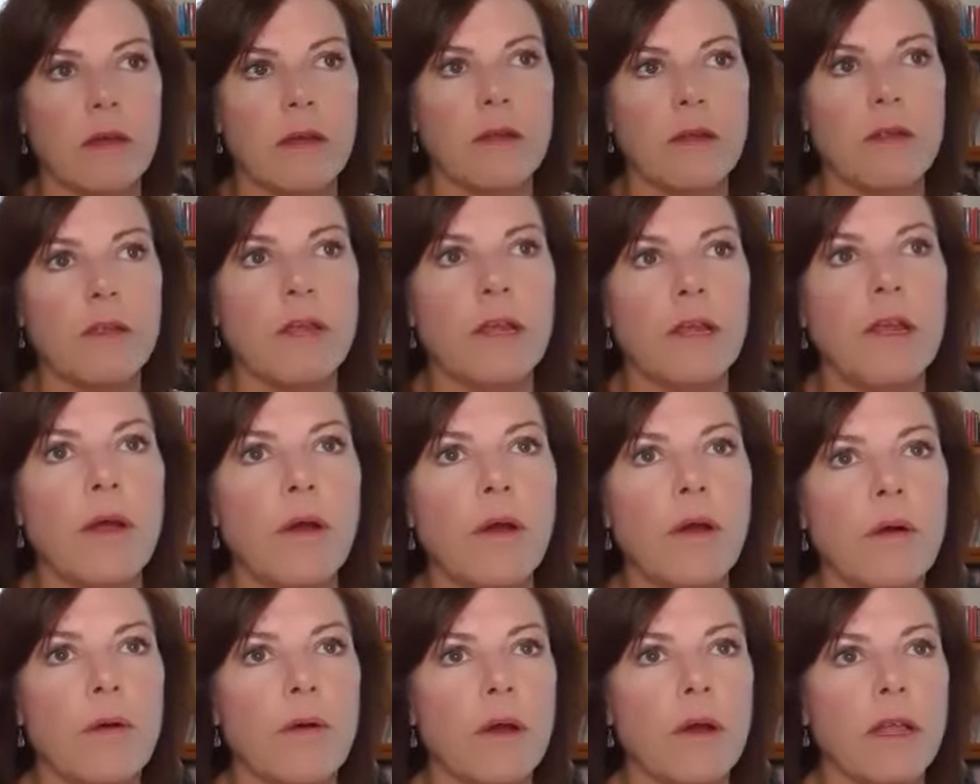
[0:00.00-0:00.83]
you
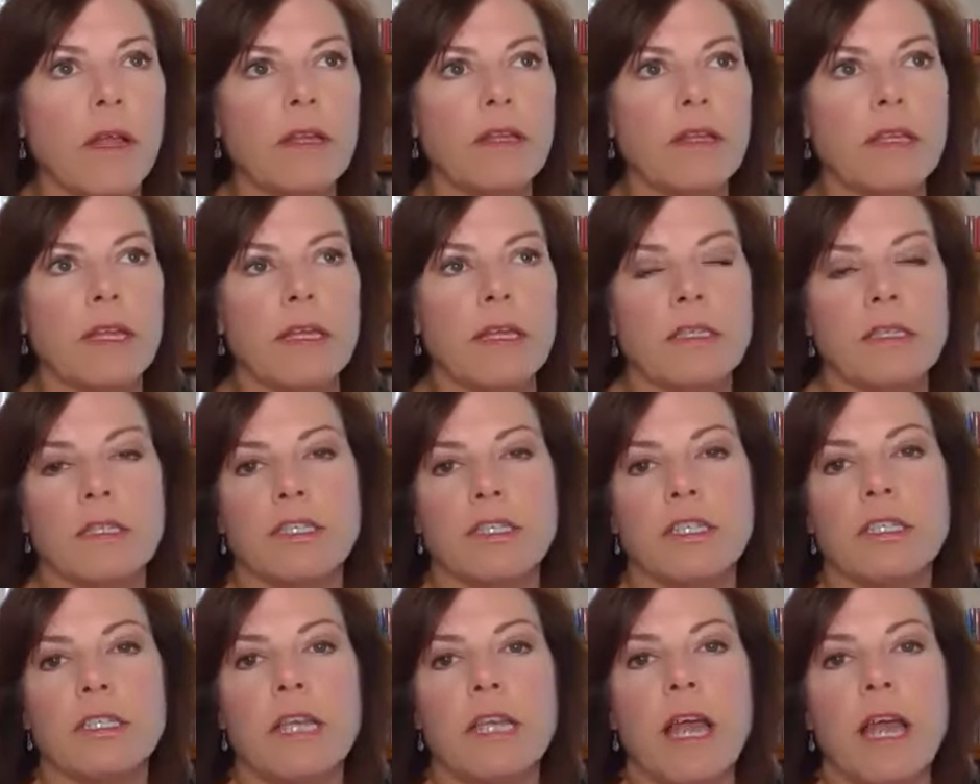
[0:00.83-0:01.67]
know, it's
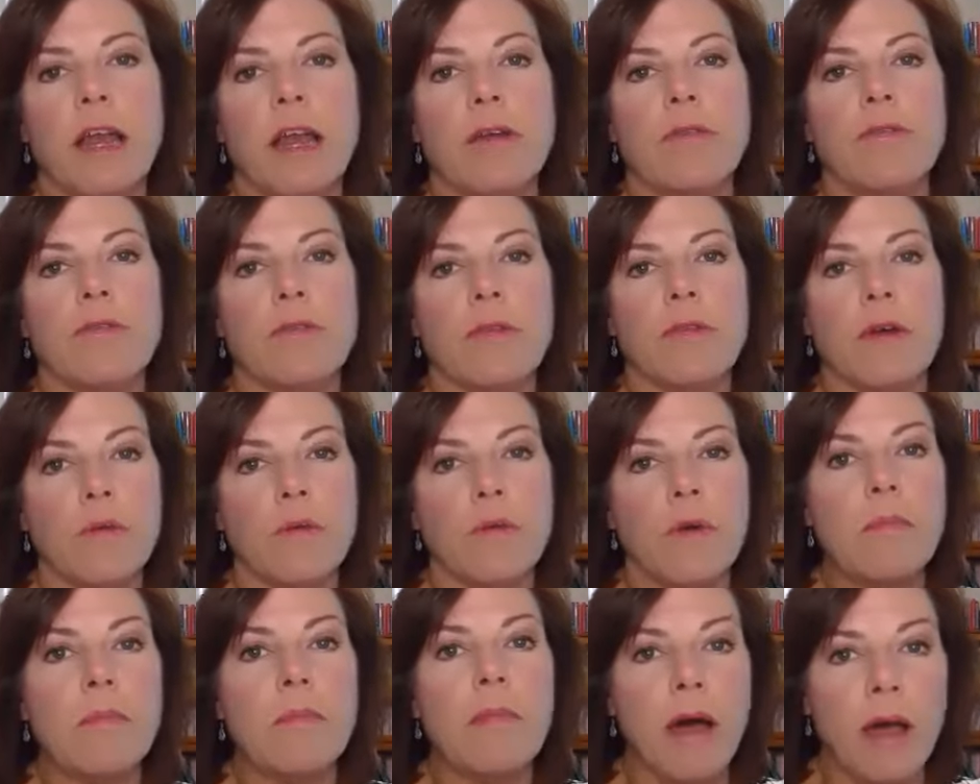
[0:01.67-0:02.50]
just kind of a
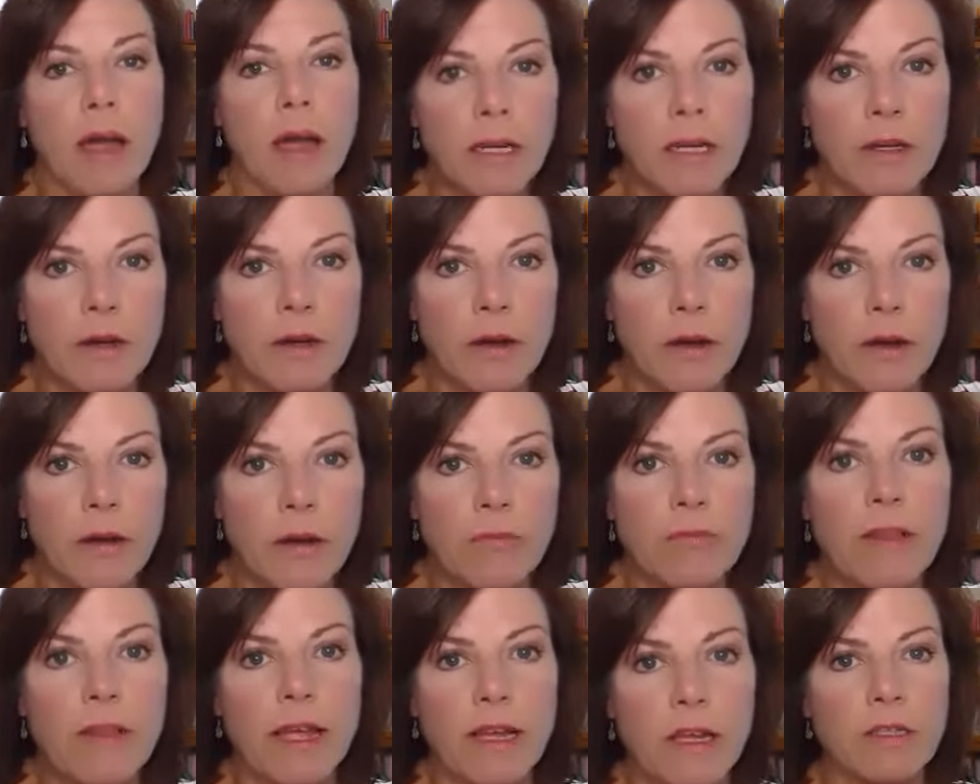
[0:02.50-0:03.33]
reminder
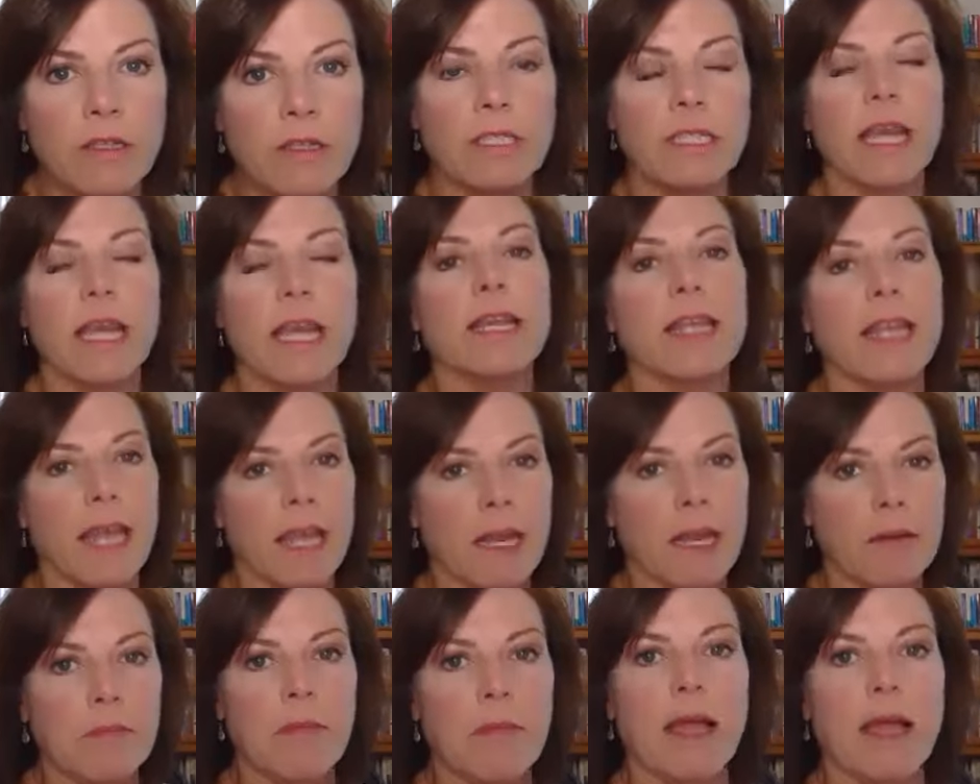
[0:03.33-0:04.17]
of, like you said,
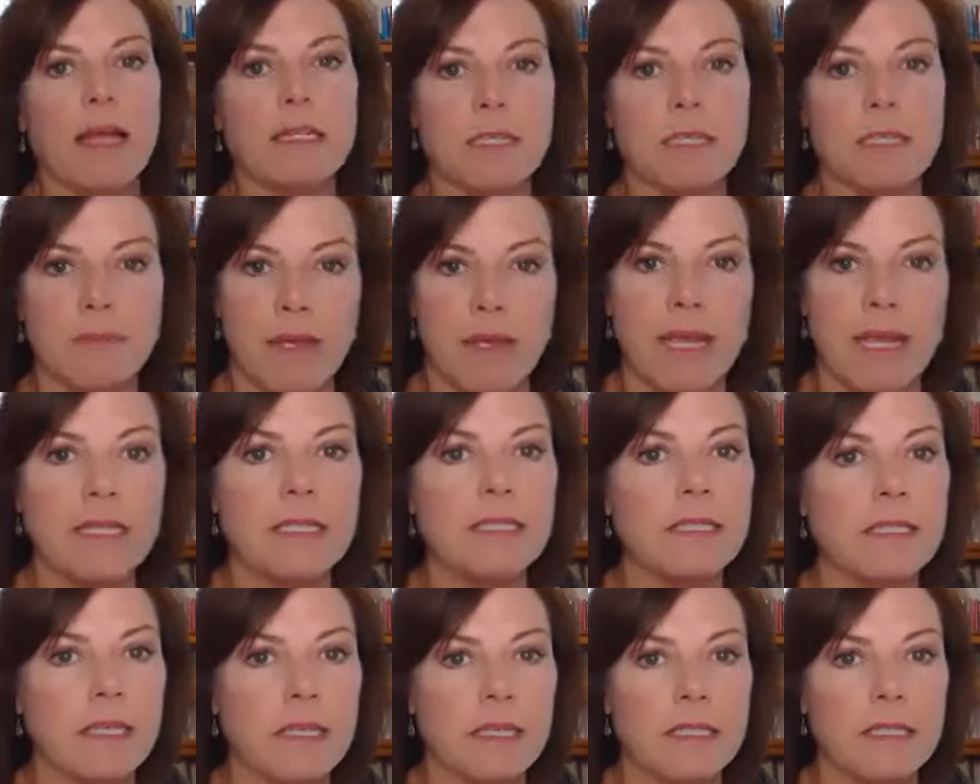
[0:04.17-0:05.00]
getting back to
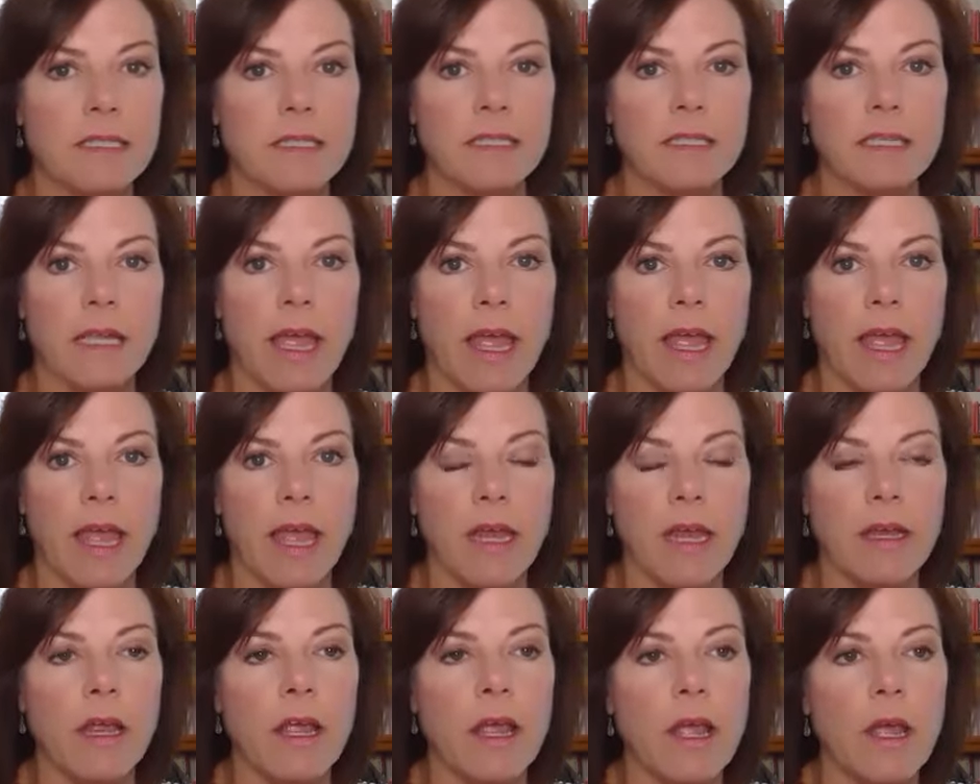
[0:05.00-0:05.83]
basics.
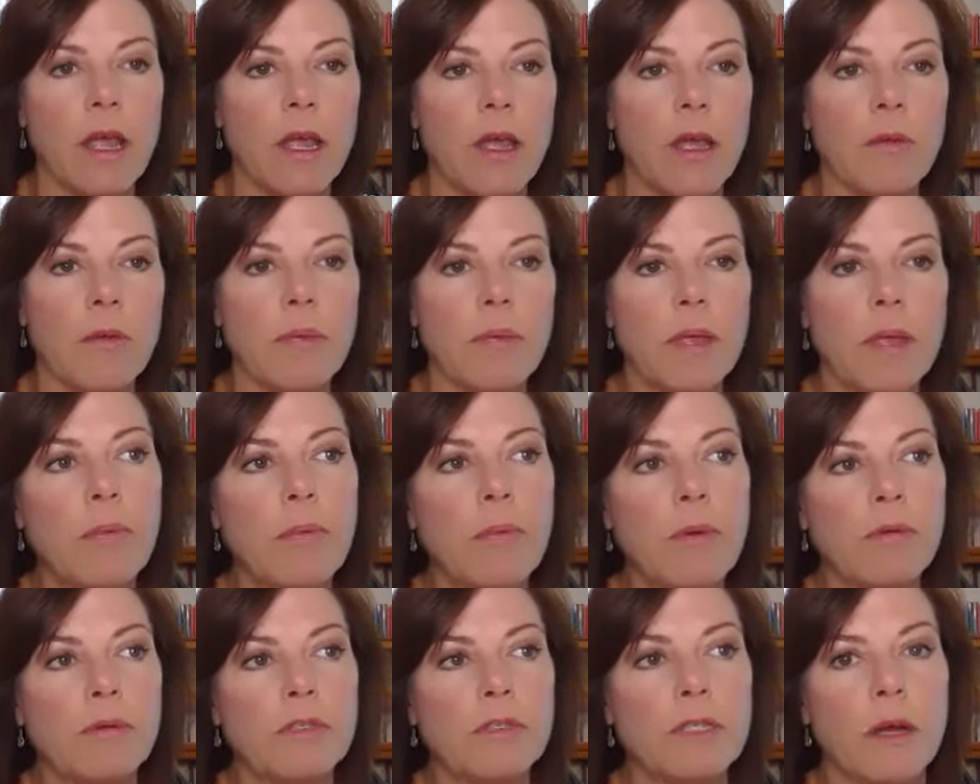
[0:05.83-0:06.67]
And
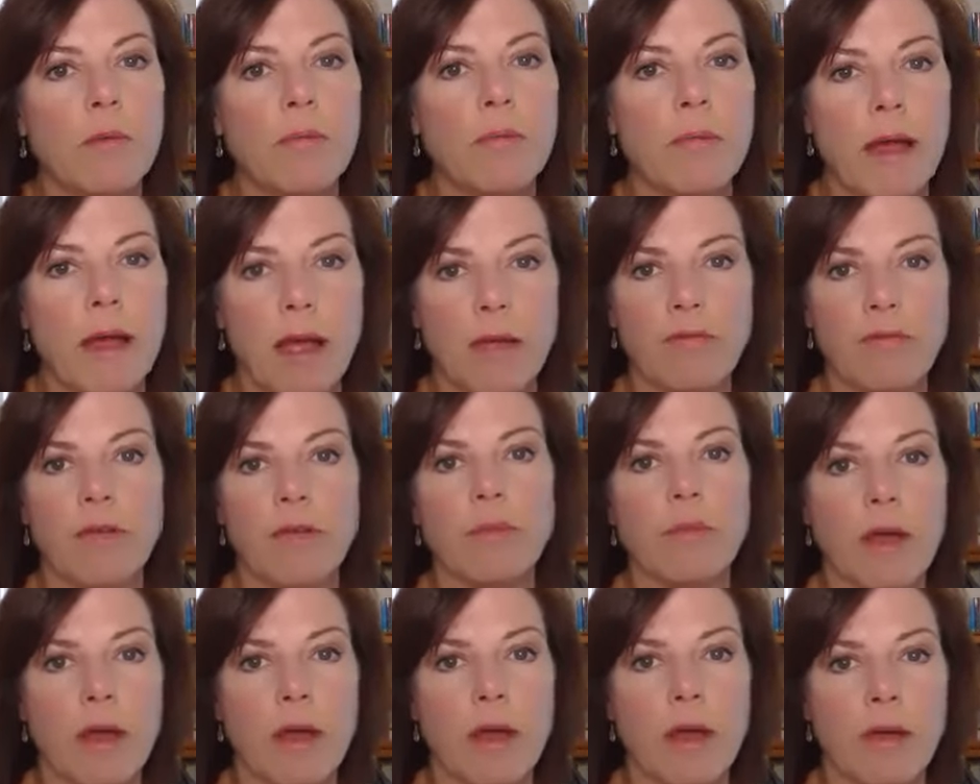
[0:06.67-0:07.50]
people don't buy
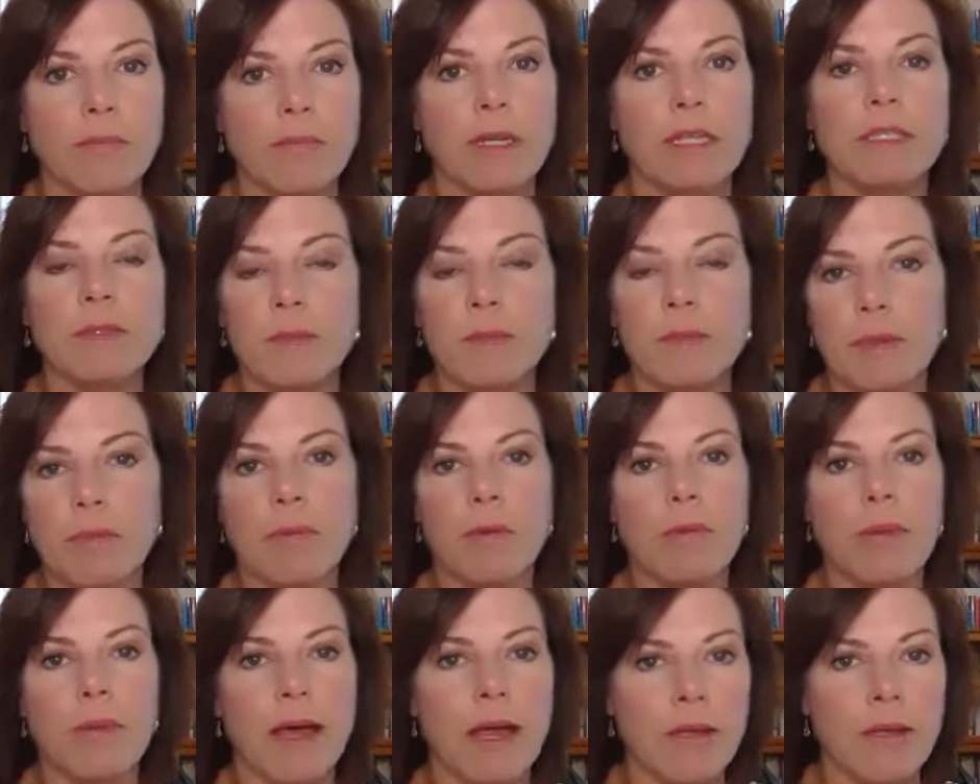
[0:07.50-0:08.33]
from companies,
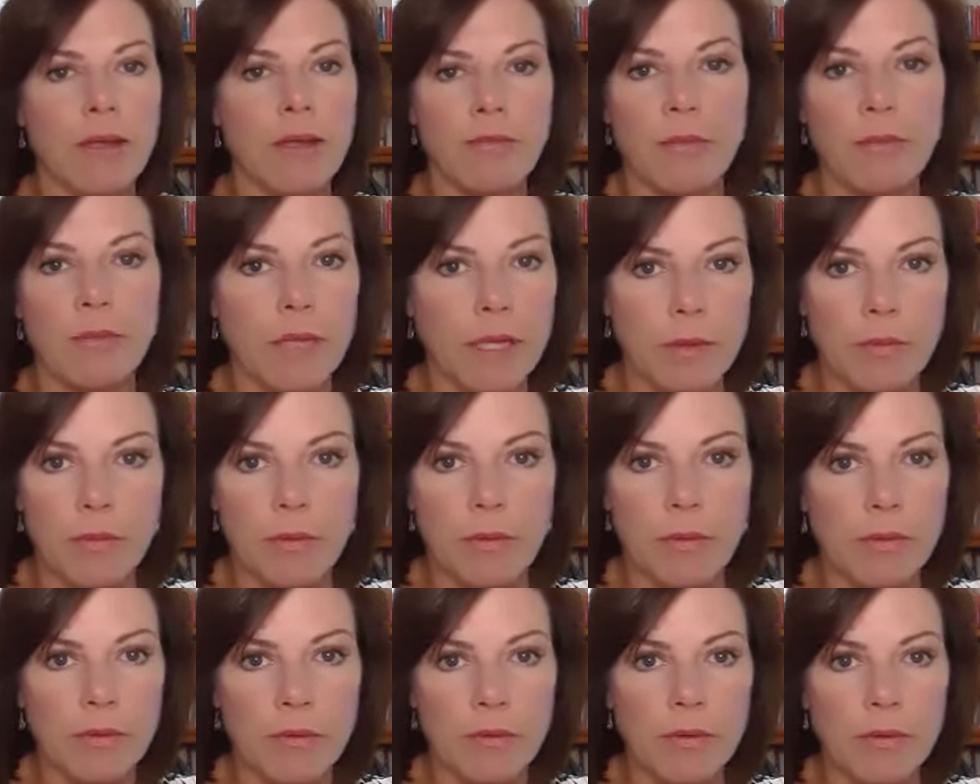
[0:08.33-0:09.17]
people buy from
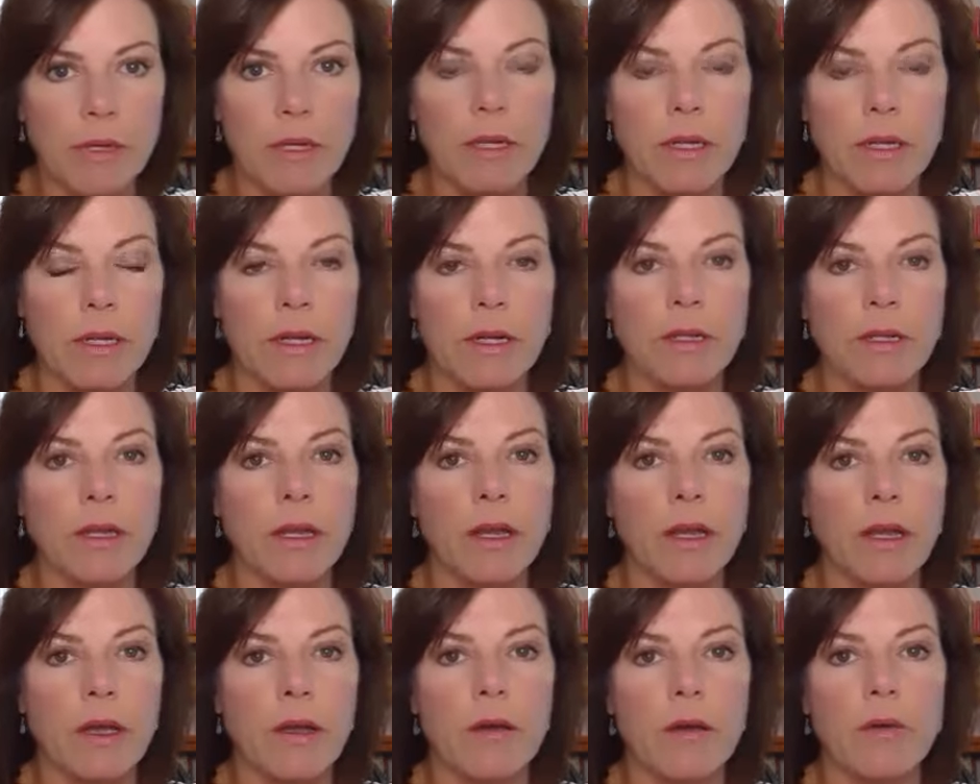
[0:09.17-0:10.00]
people,
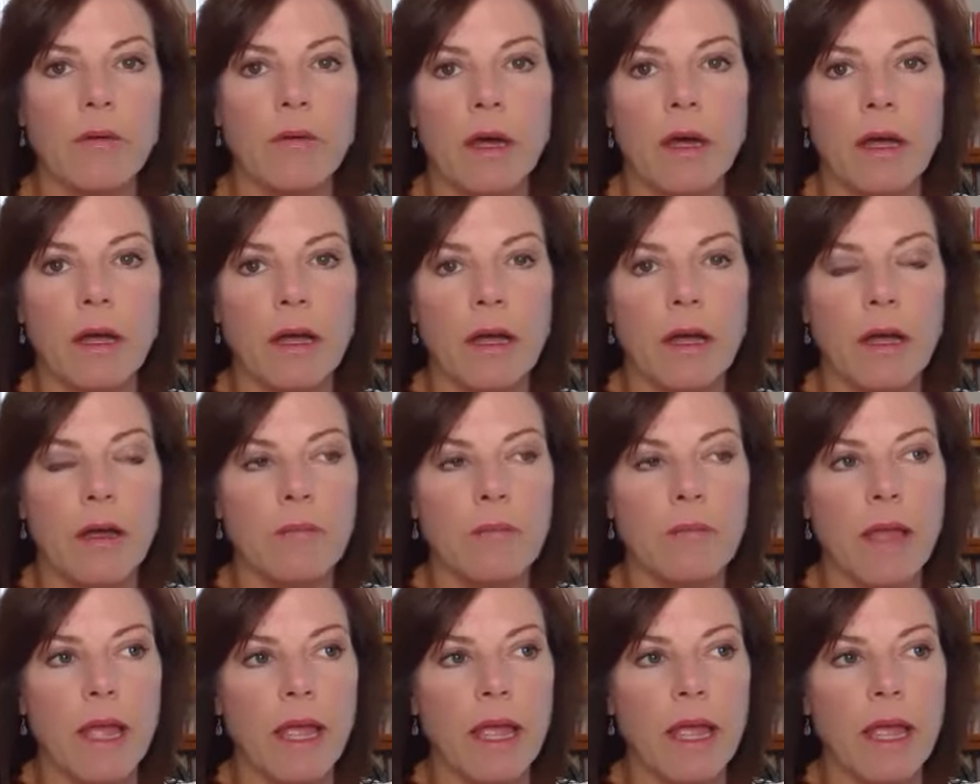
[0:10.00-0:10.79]
you know. I